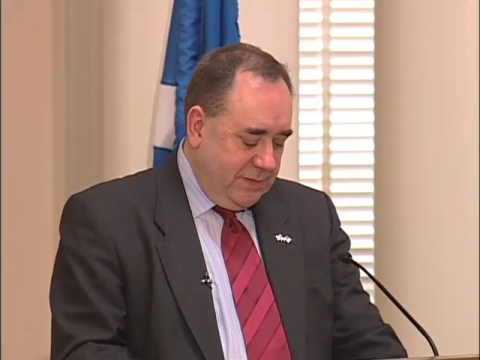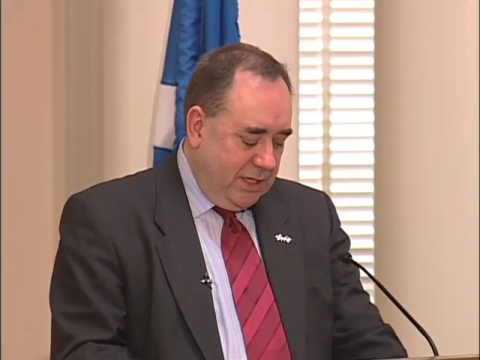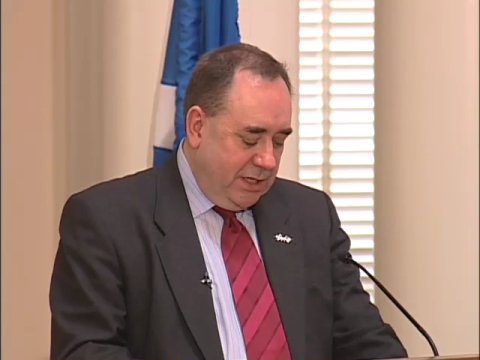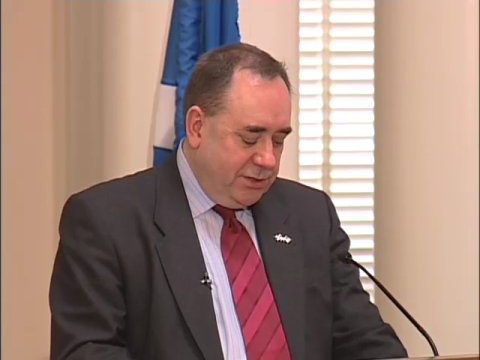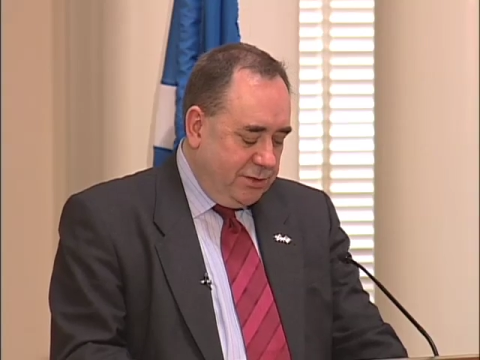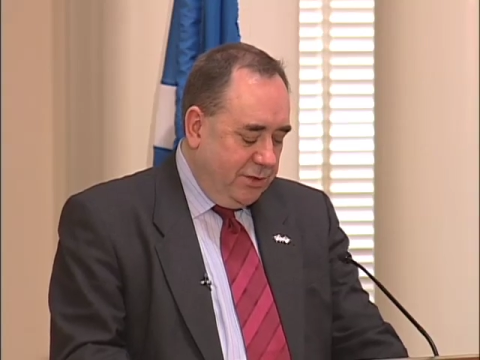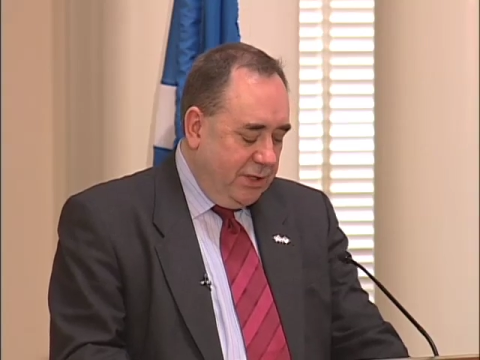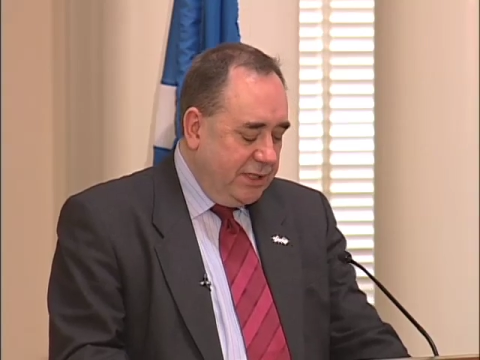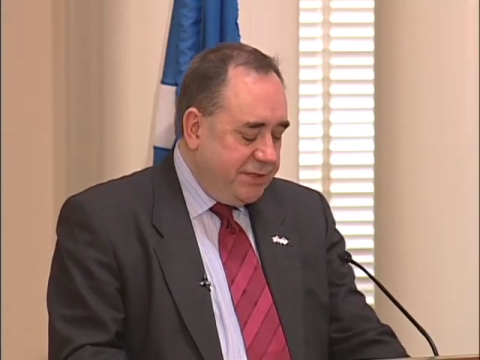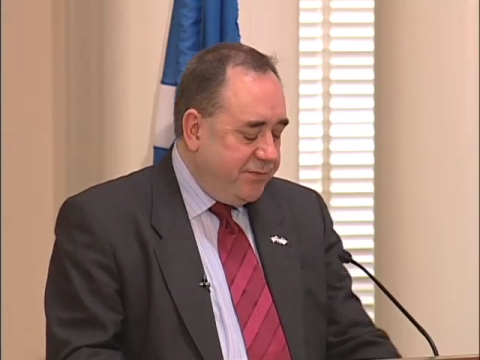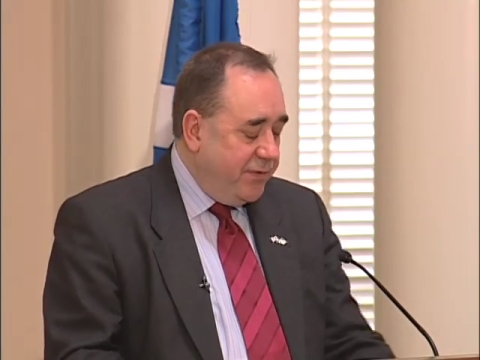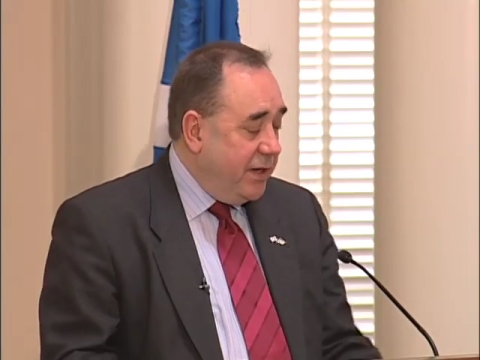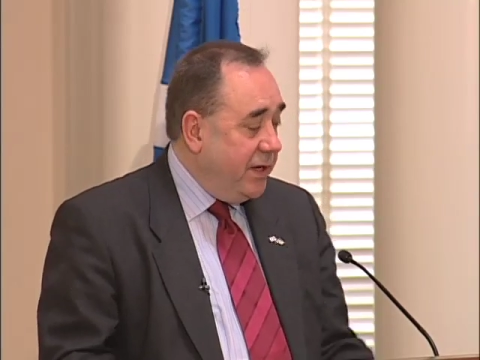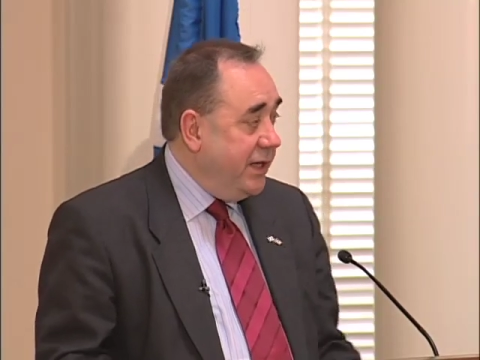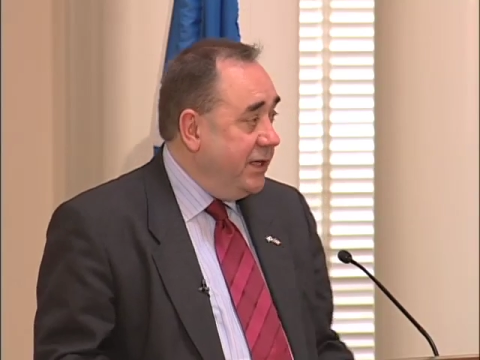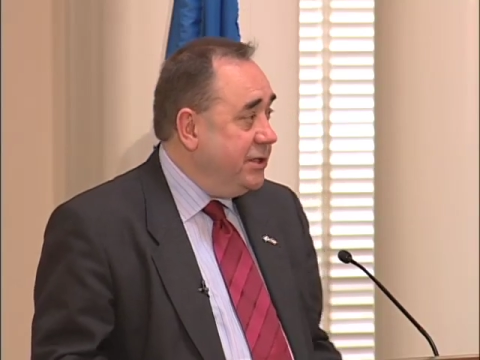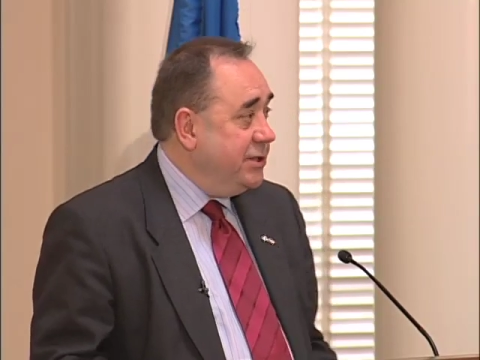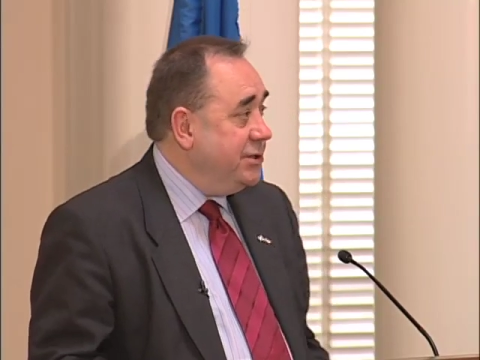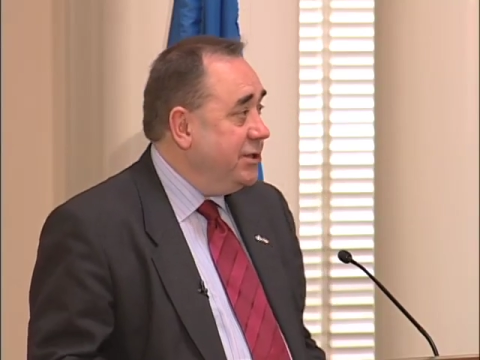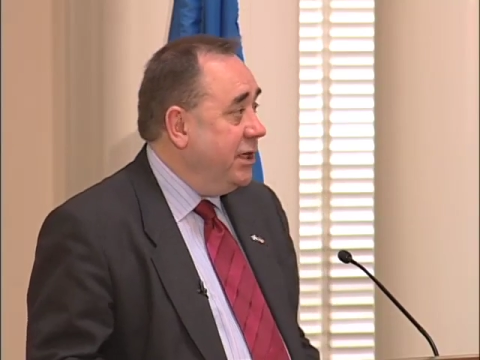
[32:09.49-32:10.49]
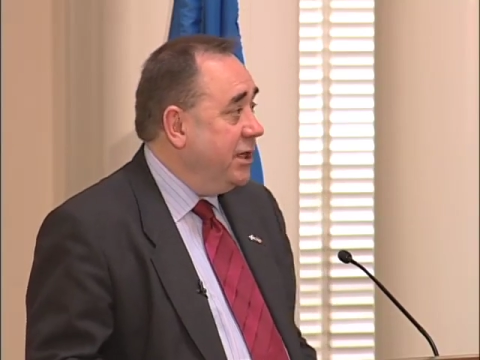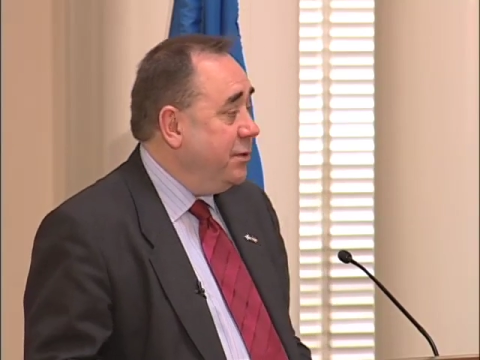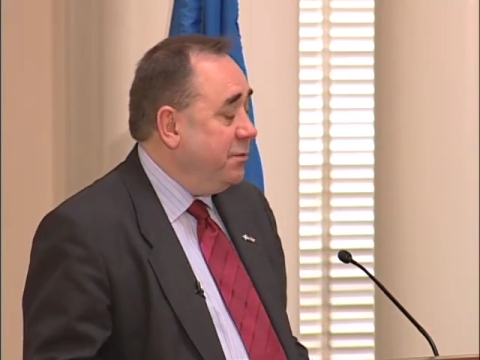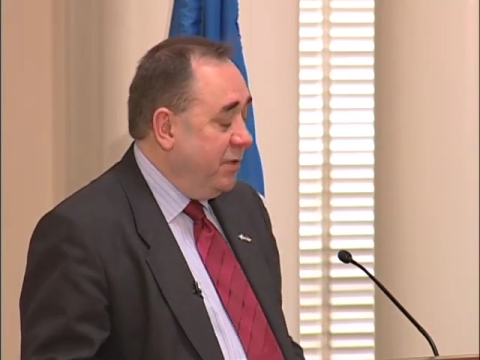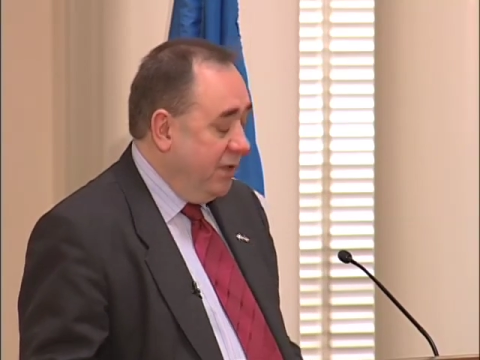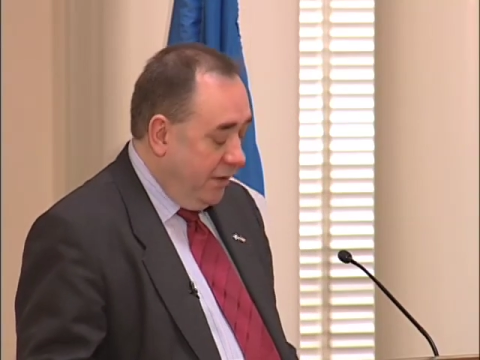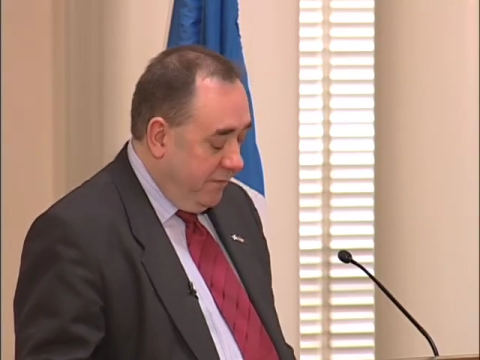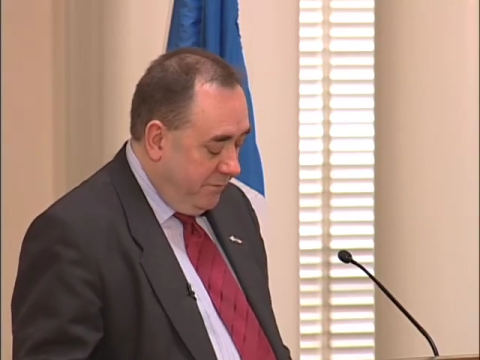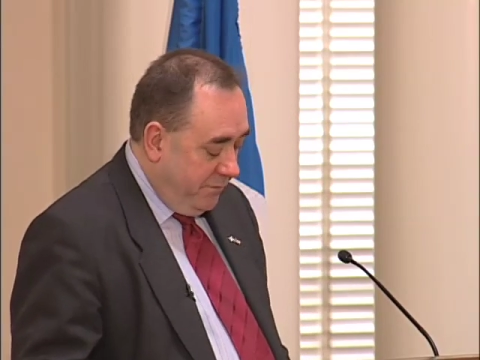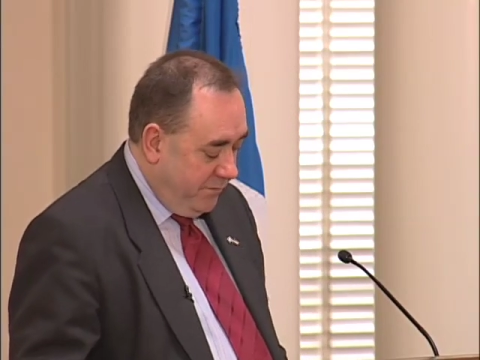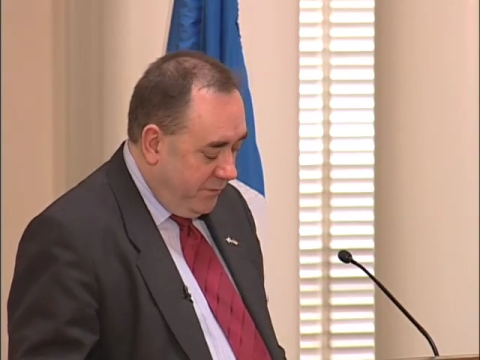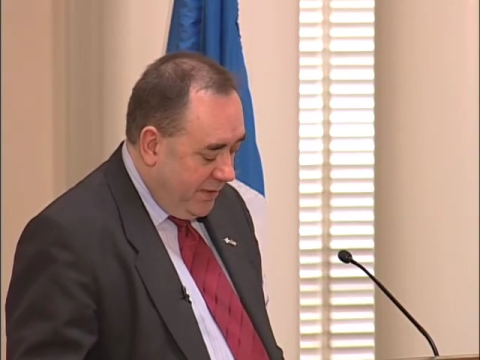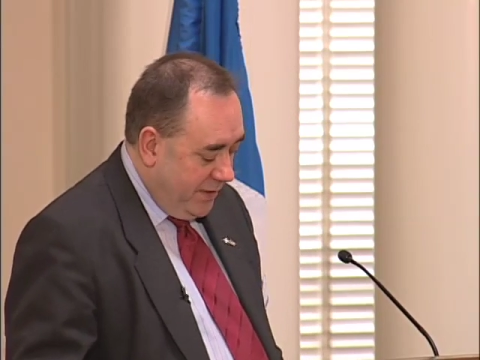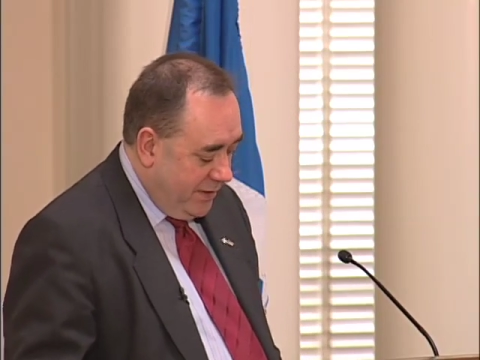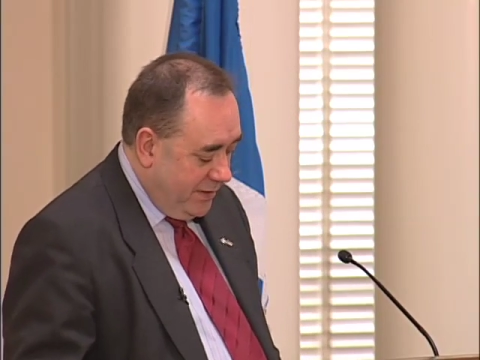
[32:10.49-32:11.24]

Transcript: So thus far, ladies and gentlemen, I've